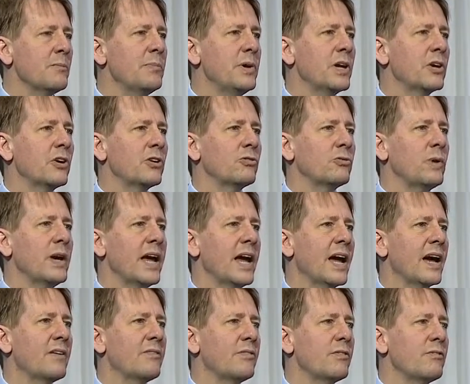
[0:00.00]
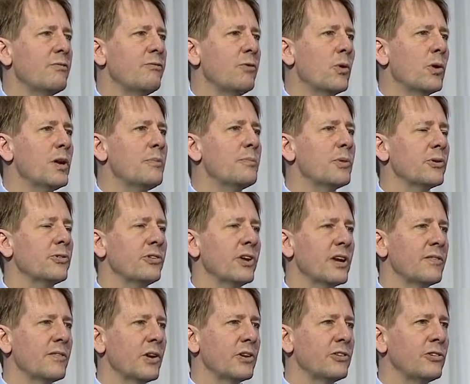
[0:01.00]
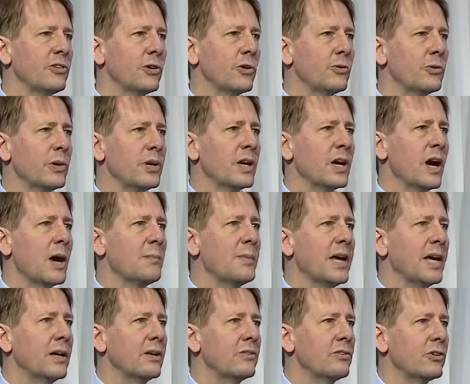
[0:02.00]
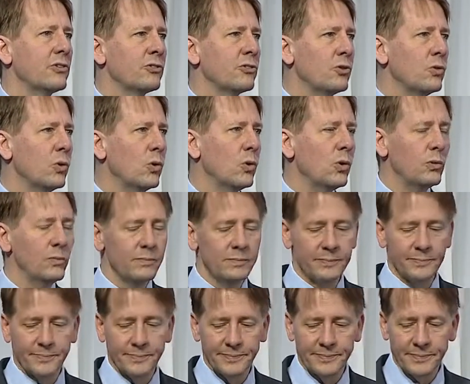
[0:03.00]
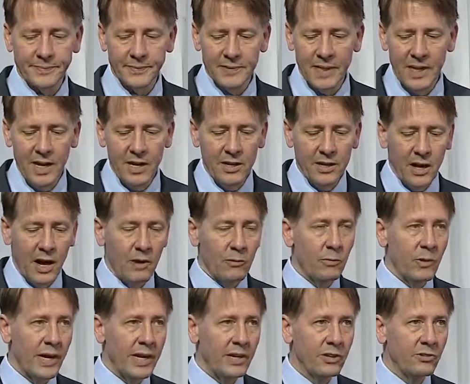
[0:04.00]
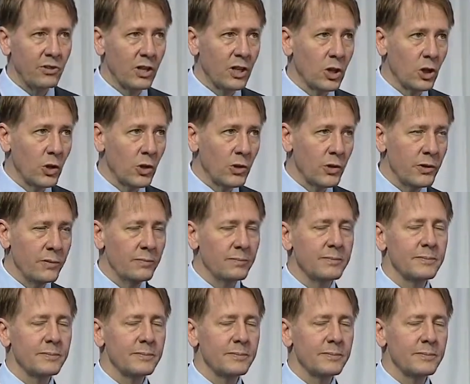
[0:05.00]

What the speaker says: because we have 40% of our children coming to school not ready to learn.